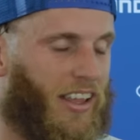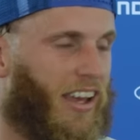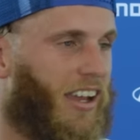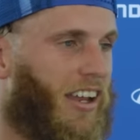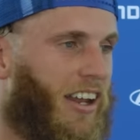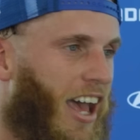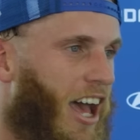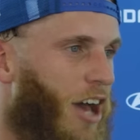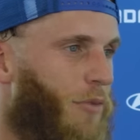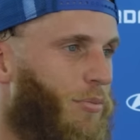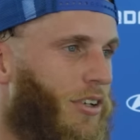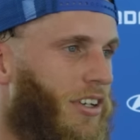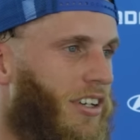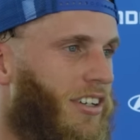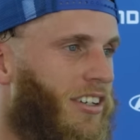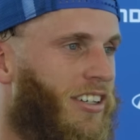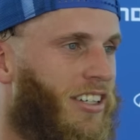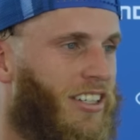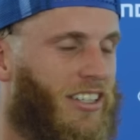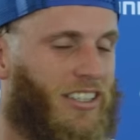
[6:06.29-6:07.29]
that can happen
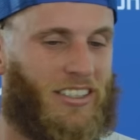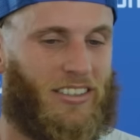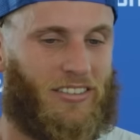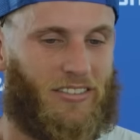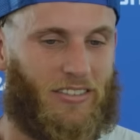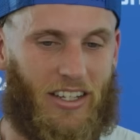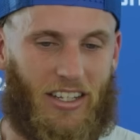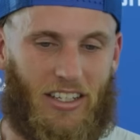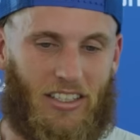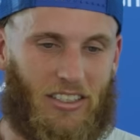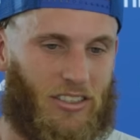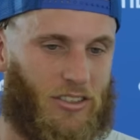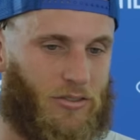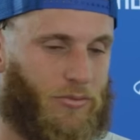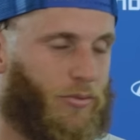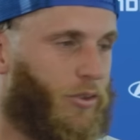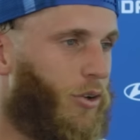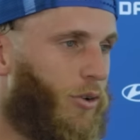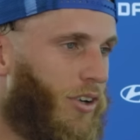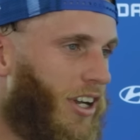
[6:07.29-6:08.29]
is,
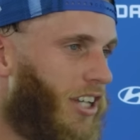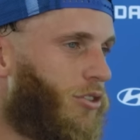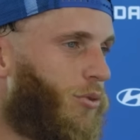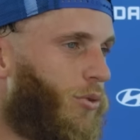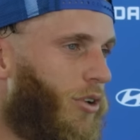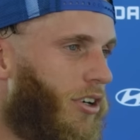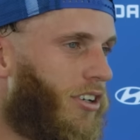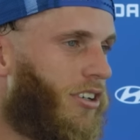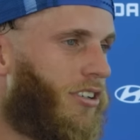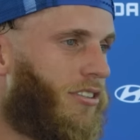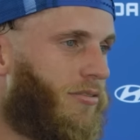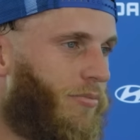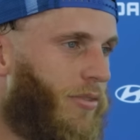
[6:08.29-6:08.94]
you know, it doesn't work.